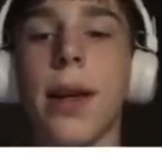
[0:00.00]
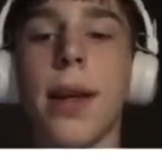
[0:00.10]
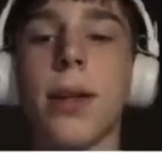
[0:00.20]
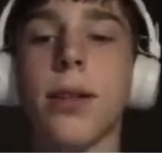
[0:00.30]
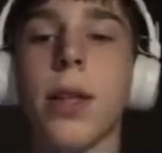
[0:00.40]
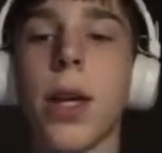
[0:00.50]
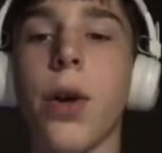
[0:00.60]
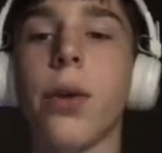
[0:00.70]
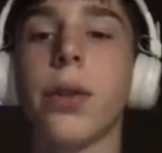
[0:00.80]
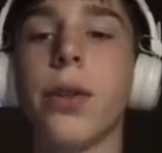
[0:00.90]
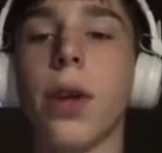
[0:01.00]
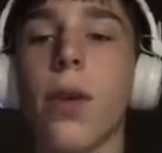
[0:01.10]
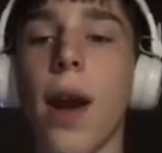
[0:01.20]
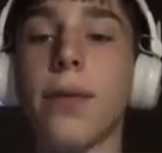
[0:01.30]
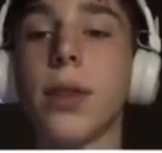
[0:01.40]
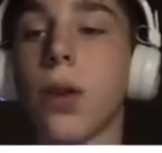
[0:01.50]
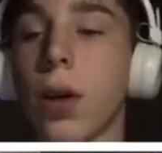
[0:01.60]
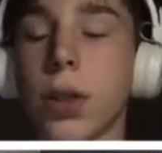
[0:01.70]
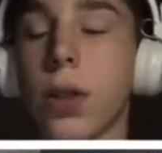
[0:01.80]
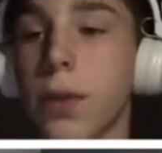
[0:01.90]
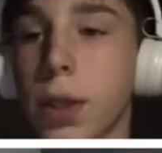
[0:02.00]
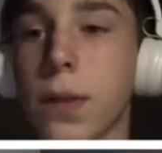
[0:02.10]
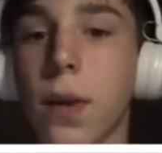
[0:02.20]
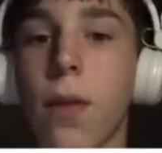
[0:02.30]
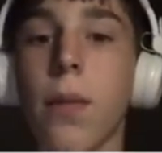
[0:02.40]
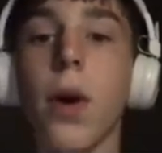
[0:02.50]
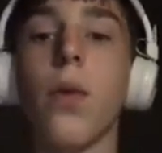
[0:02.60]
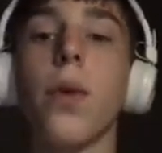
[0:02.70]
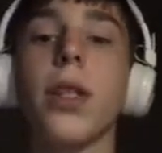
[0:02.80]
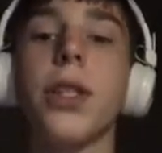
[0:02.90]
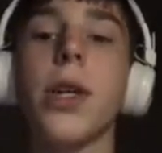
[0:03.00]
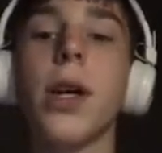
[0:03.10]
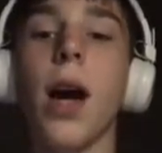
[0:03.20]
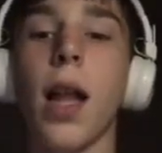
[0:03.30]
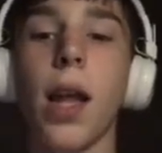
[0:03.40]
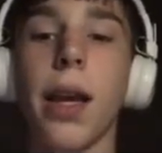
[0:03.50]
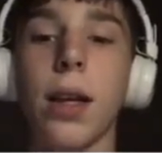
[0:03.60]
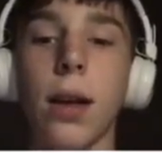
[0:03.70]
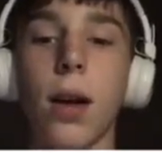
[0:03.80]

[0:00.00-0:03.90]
and they all you can craft these also in survival mode, which I like.